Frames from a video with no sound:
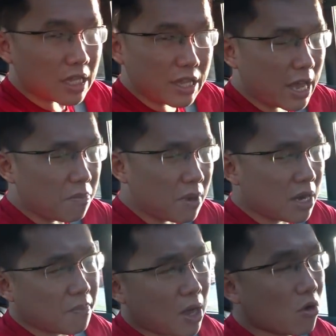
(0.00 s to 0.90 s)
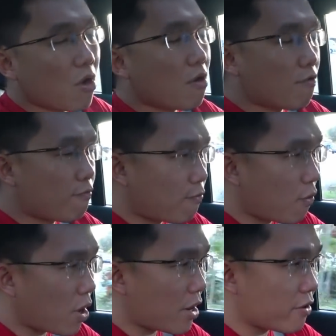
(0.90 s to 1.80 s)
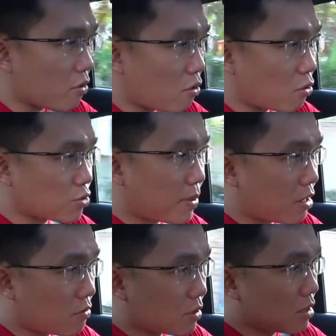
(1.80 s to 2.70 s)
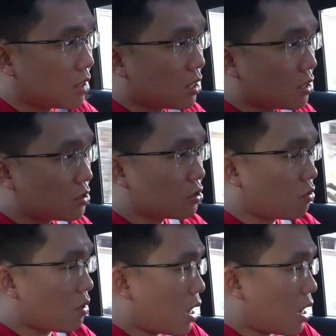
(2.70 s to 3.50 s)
that made about 400 horsepower. So